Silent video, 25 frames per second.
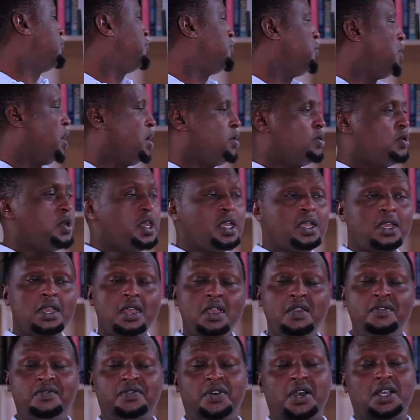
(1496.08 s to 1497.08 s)
you are doing
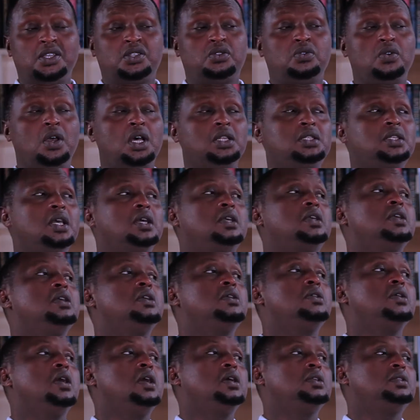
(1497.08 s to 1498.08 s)
inverse, you are taking
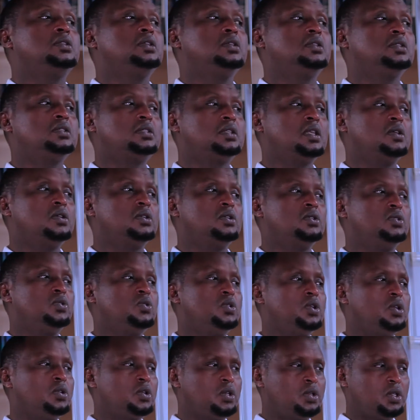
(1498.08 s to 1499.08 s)

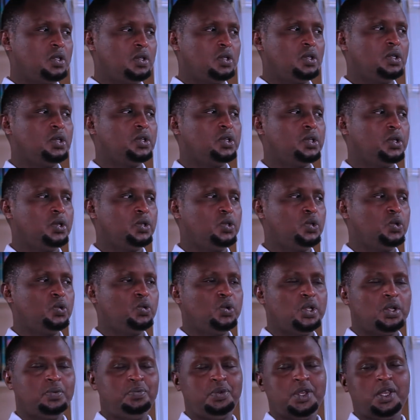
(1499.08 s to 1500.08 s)
you will be